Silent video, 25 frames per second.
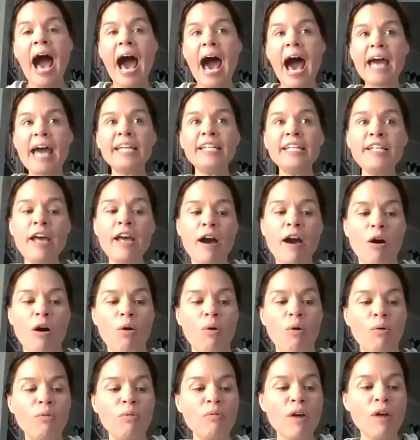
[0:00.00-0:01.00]
I
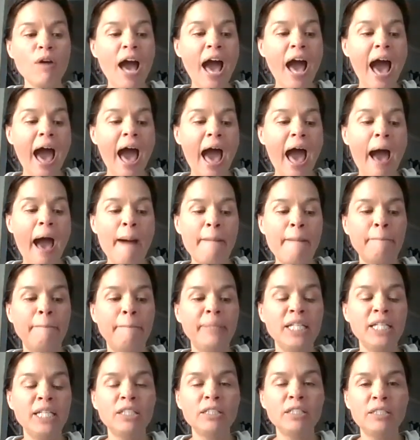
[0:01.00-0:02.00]
know I'm
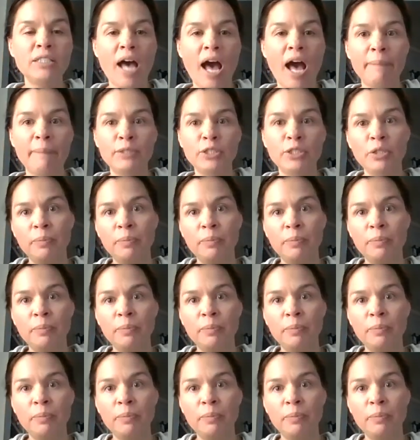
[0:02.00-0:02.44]
built up